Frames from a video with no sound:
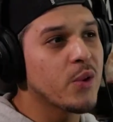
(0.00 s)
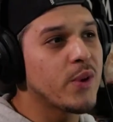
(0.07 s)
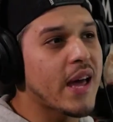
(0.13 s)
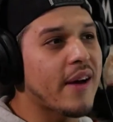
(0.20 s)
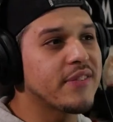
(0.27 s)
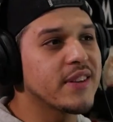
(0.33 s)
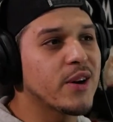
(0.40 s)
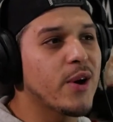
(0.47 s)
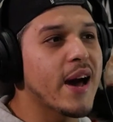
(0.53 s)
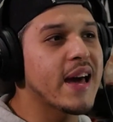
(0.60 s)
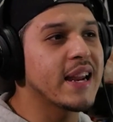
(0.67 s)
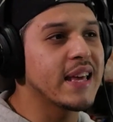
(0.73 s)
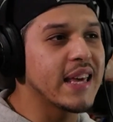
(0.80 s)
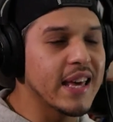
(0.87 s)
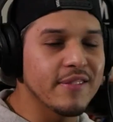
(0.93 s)
We have to go
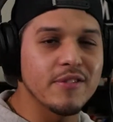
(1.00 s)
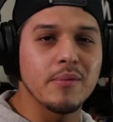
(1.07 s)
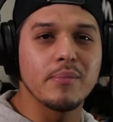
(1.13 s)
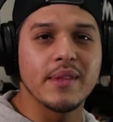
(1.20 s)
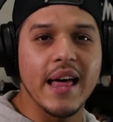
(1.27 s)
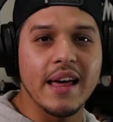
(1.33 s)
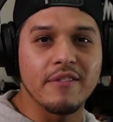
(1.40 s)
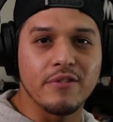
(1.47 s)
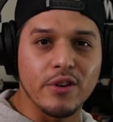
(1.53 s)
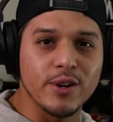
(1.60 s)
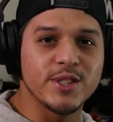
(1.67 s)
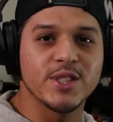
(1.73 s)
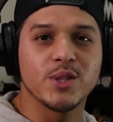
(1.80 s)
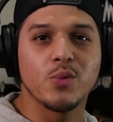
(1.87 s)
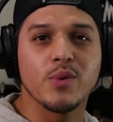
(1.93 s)
ahead and give them that
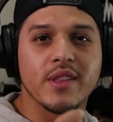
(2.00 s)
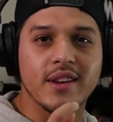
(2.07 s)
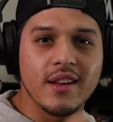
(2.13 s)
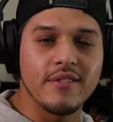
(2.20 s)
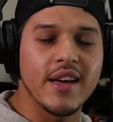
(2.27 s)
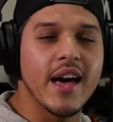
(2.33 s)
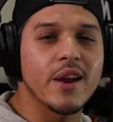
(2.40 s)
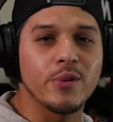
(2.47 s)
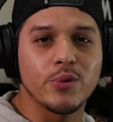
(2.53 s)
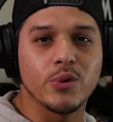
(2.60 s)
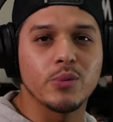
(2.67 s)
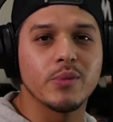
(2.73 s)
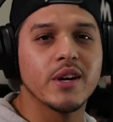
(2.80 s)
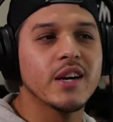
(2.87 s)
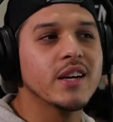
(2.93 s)
version with enough
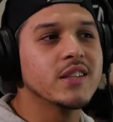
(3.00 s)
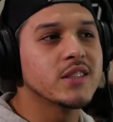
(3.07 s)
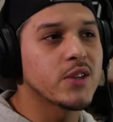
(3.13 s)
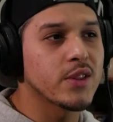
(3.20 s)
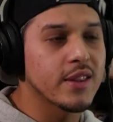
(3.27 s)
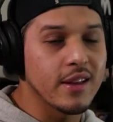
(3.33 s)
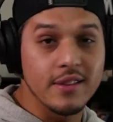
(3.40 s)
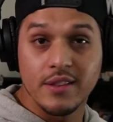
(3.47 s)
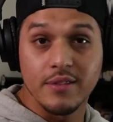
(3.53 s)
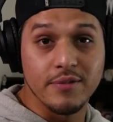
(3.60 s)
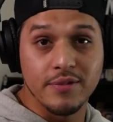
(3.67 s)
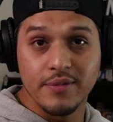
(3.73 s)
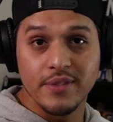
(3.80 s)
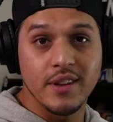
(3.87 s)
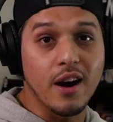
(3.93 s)
headroom so
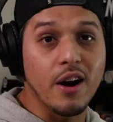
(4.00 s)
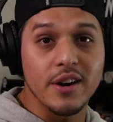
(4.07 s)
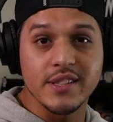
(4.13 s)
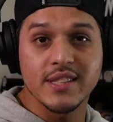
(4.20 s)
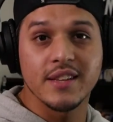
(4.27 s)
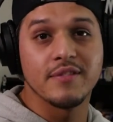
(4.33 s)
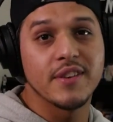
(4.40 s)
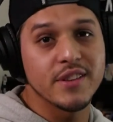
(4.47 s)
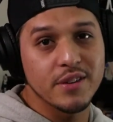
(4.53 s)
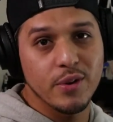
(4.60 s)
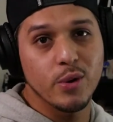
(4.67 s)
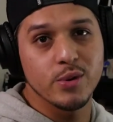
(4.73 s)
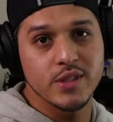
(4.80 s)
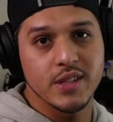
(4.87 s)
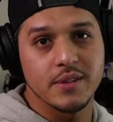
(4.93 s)
the artist can fit their
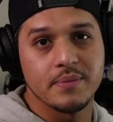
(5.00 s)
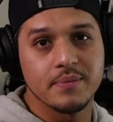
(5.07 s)
vocals in.